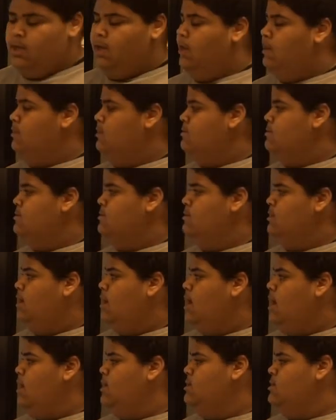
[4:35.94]
And this is the
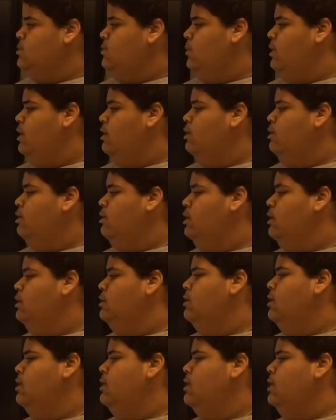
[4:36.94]
chi-square,
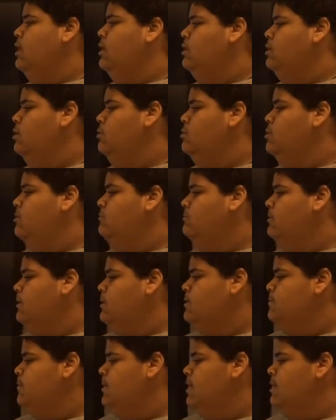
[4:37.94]
and looking at the observed and
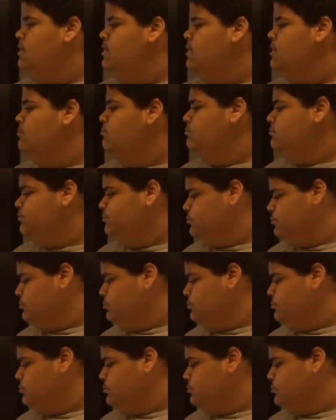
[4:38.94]
expected,